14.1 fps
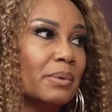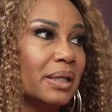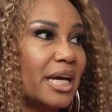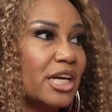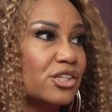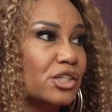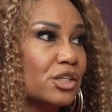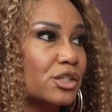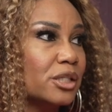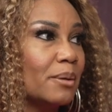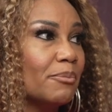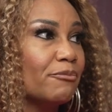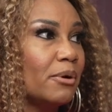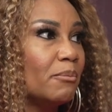
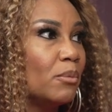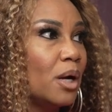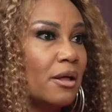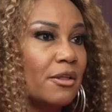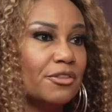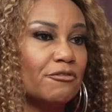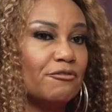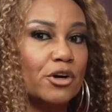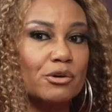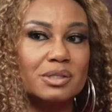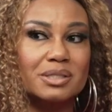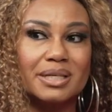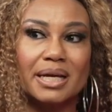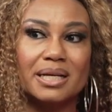relationship from the
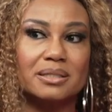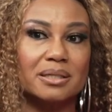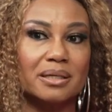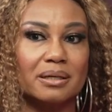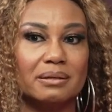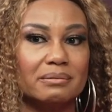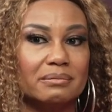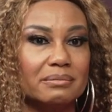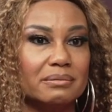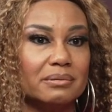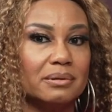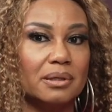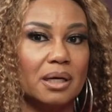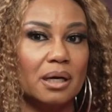first date to
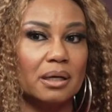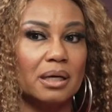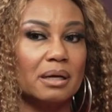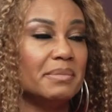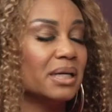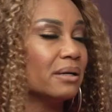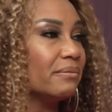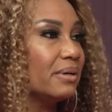a committed